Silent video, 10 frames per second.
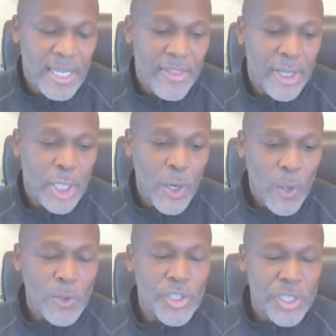The
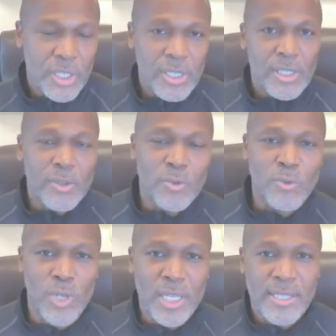coach
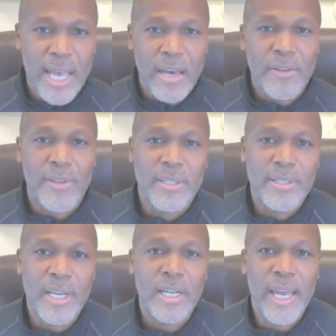runs out of the
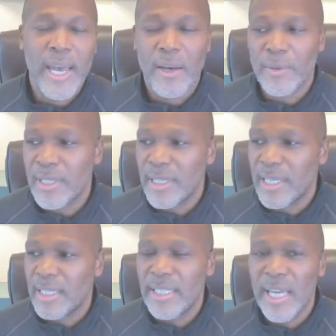dugout,
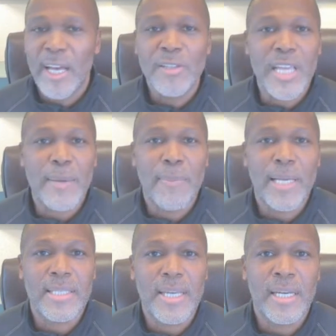yells at my
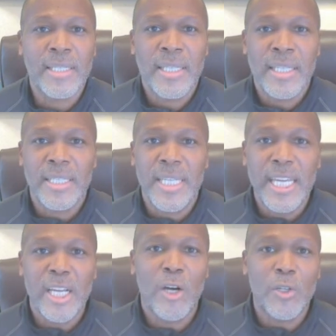son,
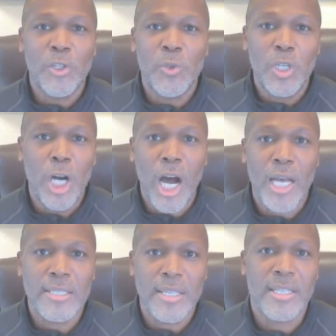"Nico, you
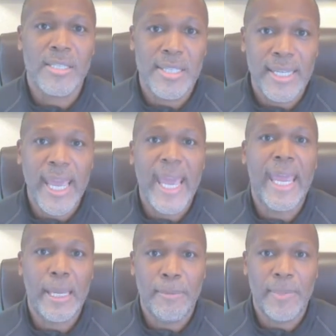cost us the
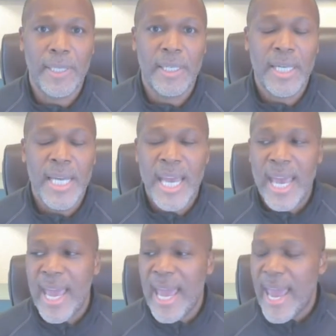game."
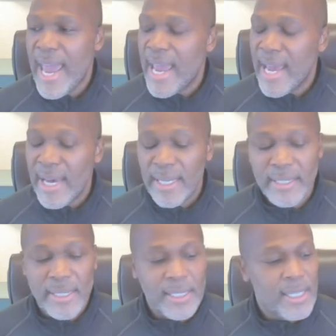
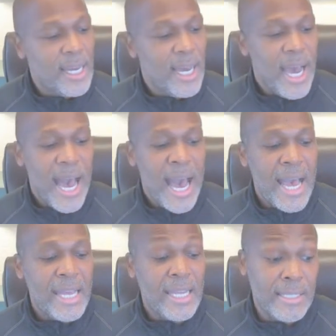And
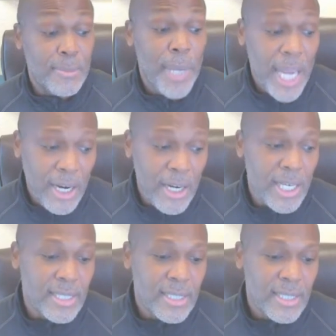I, as a
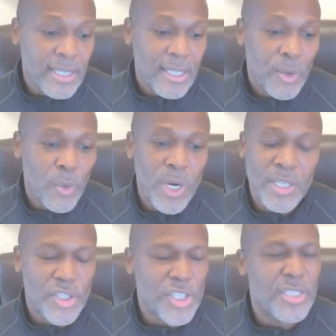parent,
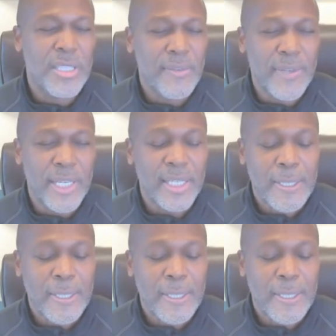was just livid.